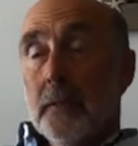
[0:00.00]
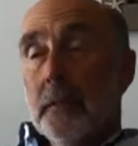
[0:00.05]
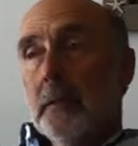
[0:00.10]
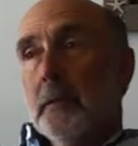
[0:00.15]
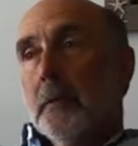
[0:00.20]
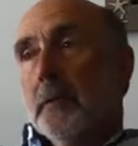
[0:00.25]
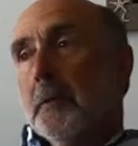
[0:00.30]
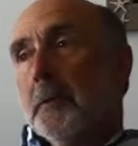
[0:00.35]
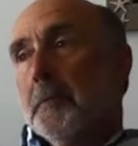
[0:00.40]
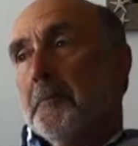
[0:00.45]

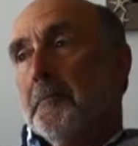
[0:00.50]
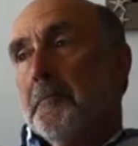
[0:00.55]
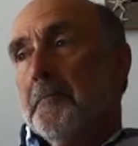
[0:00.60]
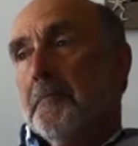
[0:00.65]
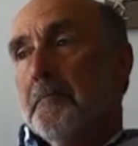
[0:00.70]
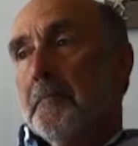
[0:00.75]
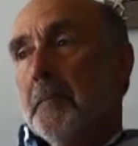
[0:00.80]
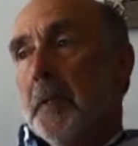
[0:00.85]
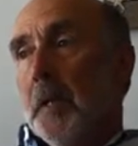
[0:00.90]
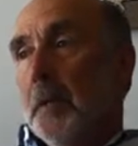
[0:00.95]

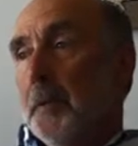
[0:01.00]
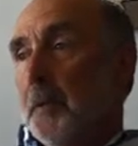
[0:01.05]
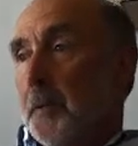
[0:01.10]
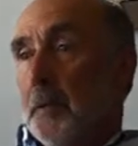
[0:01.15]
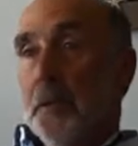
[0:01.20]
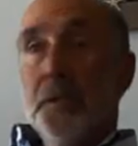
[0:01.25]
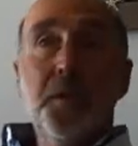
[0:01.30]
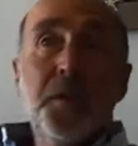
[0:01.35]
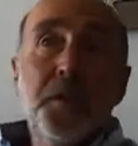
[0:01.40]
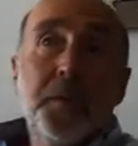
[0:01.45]
Um, and
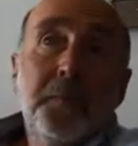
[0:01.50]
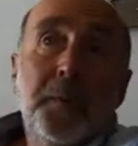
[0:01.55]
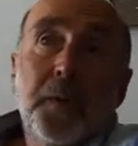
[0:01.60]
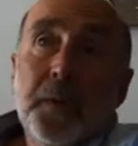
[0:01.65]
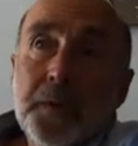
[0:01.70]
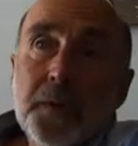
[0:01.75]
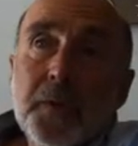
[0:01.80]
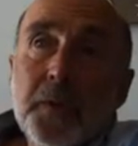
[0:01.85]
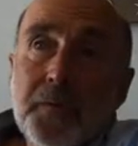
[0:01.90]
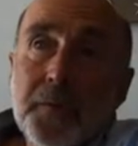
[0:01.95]
this is a
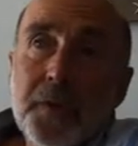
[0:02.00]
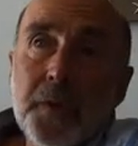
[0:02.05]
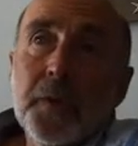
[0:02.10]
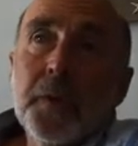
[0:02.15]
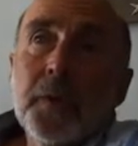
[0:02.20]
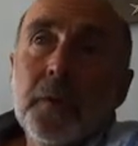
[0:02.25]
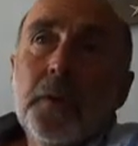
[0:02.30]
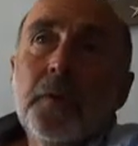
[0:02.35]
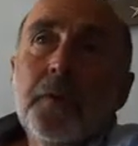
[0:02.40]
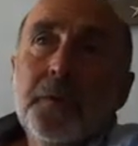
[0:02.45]
positive
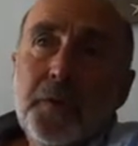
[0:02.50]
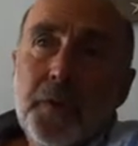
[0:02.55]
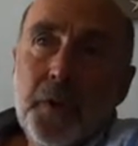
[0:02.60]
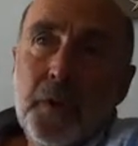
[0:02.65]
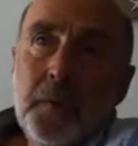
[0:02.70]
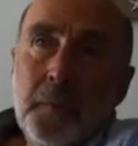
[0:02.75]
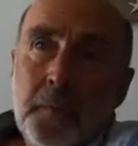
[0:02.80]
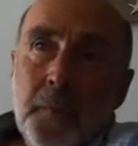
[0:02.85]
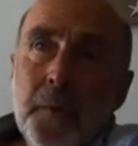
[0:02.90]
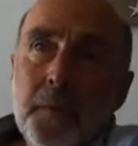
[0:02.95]

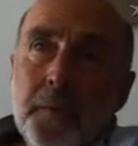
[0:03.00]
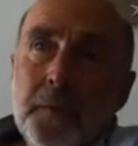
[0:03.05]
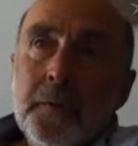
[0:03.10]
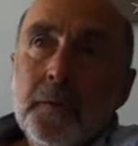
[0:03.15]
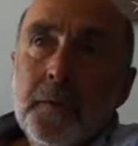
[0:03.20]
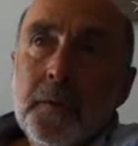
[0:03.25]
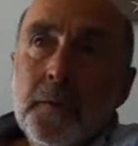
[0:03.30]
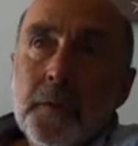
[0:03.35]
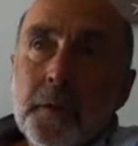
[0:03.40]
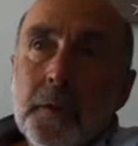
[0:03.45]
psychology
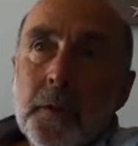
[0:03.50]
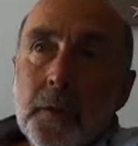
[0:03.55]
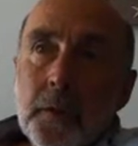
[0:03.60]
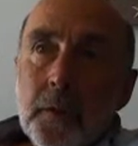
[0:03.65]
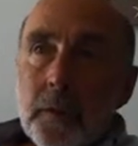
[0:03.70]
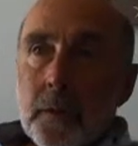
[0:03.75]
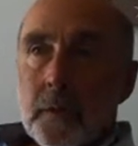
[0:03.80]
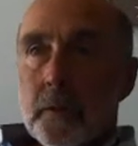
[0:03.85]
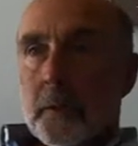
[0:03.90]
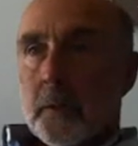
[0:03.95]
approach.
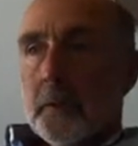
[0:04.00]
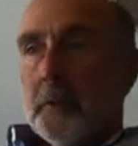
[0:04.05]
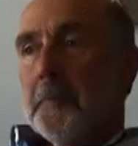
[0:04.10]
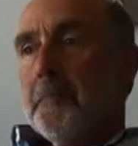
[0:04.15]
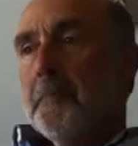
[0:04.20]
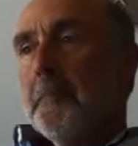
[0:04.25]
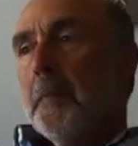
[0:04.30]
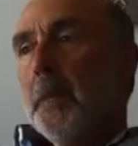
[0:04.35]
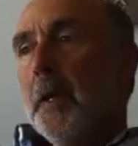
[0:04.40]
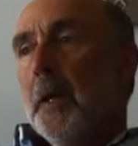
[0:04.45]

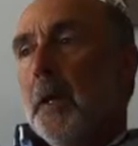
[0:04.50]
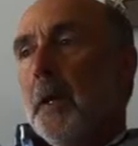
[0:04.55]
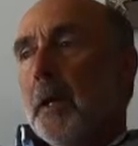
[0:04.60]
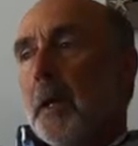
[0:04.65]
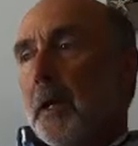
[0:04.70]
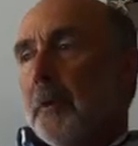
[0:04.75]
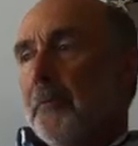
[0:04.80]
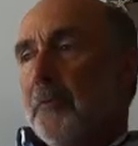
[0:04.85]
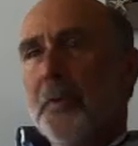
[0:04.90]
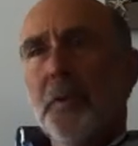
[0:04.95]
Um,
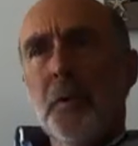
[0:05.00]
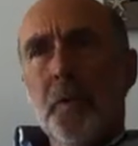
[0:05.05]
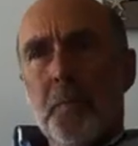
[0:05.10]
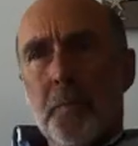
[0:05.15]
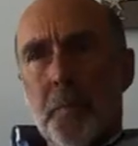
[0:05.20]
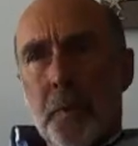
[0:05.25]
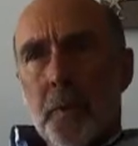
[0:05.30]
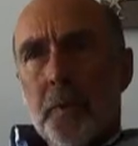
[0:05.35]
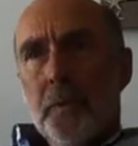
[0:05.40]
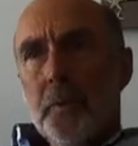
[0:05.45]
have the
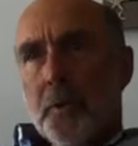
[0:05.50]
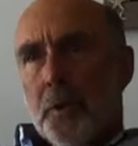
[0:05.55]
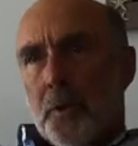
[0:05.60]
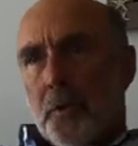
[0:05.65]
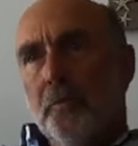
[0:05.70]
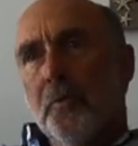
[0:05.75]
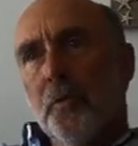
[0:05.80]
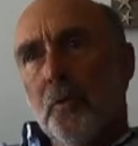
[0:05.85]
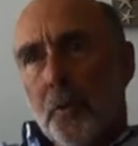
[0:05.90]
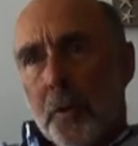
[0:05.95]

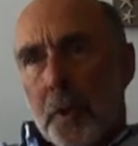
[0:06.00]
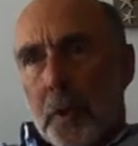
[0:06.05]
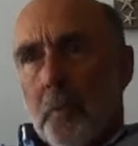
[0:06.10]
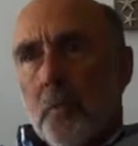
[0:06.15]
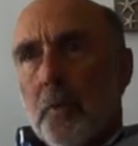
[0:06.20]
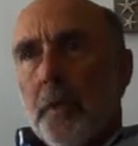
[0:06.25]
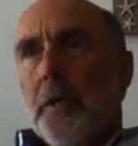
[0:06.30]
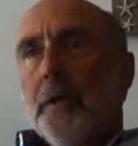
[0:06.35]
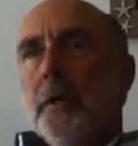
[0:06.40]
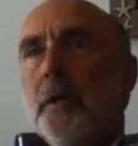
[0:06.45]
approach of
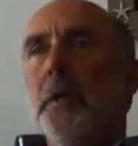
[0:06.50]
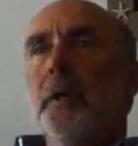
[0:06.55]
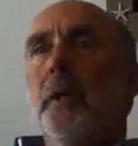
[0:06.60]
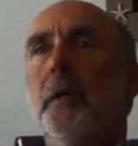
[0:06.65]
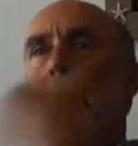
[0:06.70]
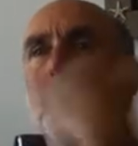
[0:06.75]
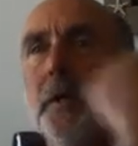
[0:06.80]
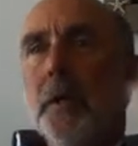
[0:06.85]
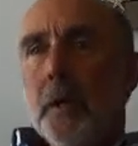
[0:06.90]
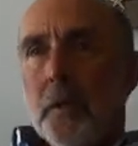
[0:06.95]
looking where you're
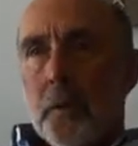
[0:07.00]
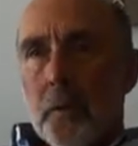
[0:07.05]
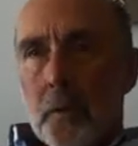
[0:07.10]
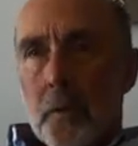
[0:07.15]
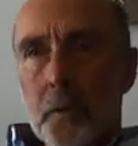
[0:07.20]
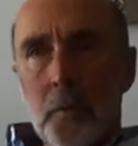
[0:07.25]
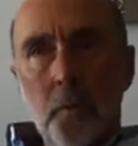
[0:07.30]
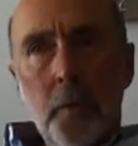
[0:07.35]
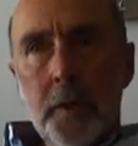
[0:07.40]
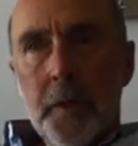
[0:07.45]
going,
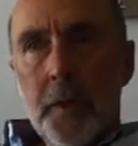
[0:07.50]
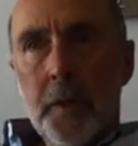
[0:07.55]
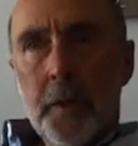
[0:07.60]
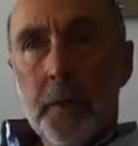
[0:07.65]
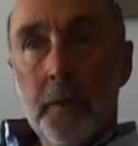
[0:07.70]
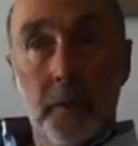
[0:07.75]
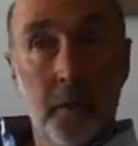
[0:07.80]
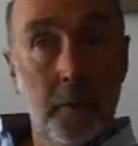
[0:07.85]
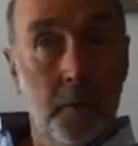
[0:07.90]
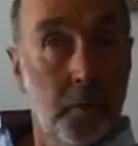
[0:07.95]
not where
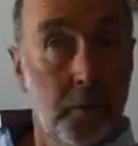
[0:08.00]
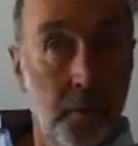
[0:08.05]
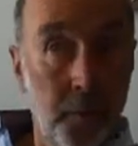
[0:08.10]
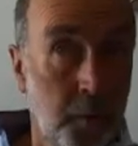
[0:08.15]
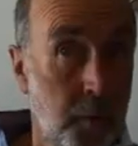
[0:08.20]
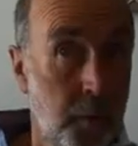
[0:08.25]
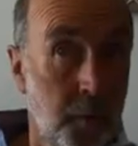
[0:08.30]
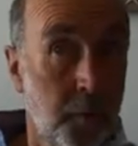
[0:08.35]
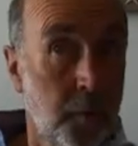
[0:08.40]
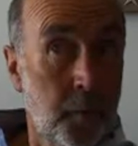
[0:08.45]
you,
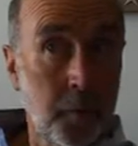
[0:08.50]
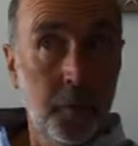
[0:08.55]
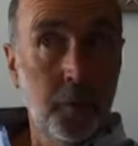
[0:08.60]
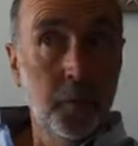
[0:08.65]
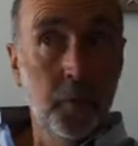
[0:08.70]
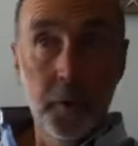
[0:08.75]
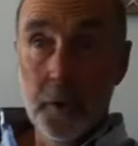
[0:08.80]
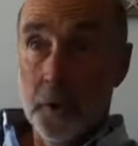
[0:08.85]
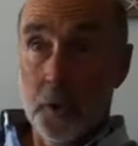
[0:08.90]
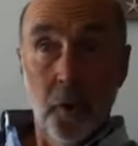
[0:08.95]
you,
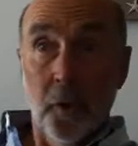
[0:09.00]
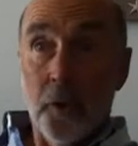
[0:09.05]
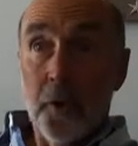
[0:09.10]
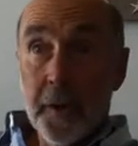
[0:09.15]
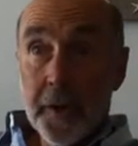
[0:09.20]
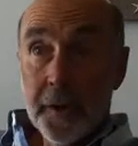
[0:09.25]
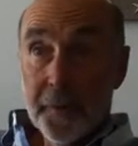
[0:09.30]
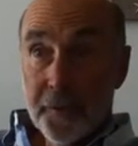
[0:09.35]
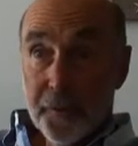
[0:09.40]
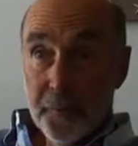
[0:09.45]
you or your
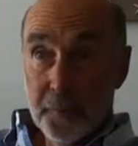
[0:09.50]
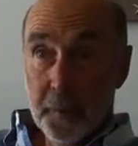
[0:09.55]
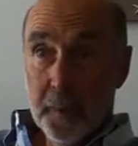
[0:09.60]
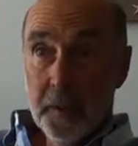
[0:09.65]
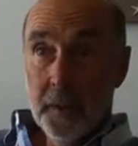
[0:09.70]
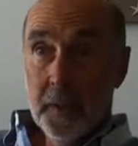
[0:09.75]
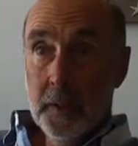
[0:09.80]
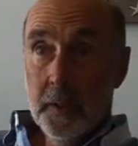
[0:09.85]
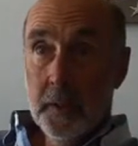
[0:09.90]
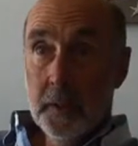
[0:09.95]
client has
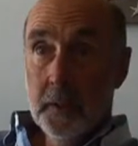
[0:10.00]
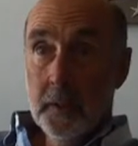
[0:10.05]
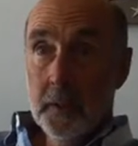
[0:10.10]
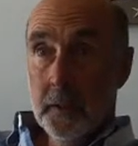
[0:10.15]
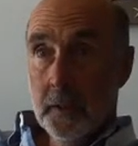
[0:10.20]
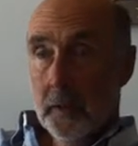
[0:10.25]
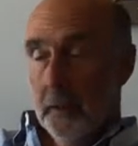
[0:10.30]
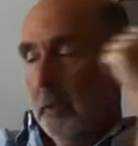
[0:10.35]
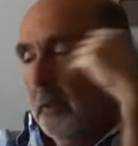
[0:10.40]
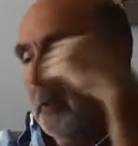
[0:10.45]
been.
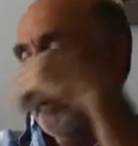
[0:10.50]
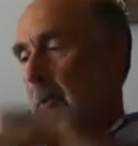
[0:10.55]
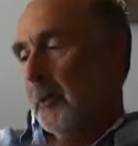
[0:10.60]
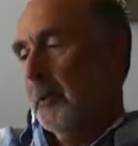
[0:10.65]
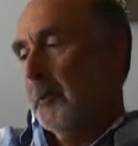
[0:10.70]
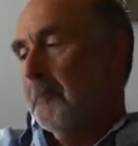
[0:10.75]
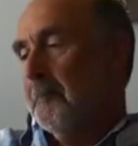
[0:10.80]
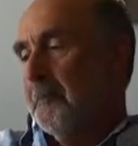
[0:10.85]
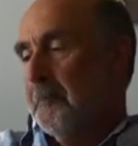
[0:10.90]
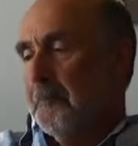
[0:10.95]

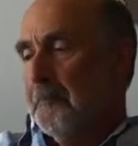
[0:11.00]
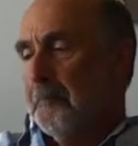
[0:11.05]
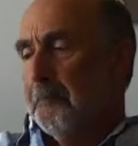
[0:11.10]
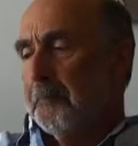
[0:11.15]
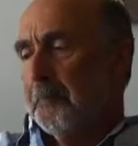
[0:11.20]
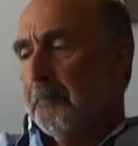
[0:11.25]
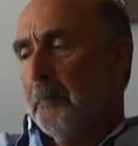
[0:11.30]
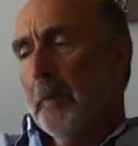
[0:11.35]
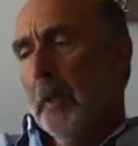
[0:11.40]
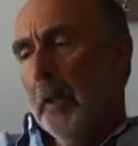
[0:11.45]
Um,
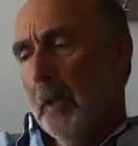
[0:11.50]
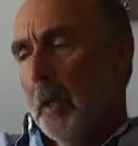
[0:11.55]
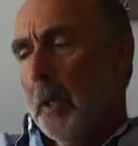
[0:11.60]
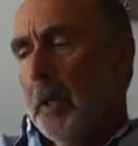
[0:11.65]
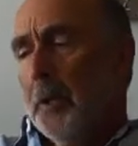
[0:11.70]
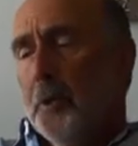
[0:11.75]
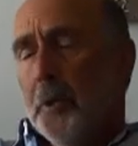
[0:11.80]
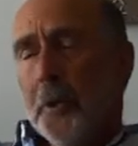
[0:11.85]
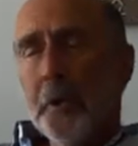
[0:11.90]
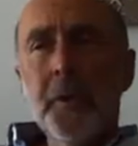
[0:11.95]

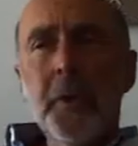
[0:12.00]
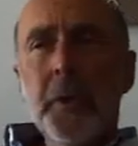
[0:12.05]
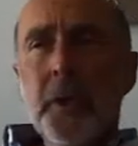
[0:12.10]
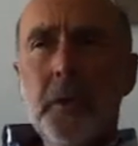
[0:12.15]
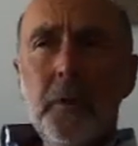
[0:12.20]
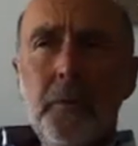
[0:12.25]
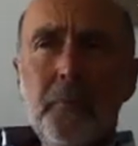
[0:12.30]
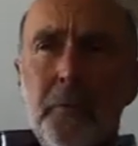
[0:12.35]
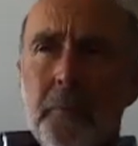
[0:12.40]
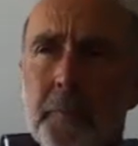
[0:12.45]
again, you're going to get
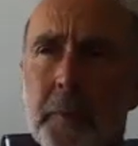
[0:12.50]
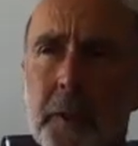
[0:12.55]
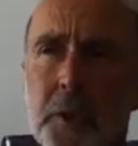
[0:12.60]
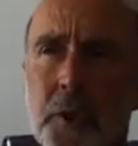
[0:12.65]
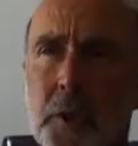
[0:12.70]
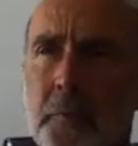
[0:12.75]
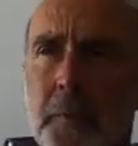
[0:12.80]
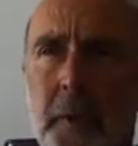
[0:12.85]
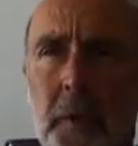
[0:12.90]
information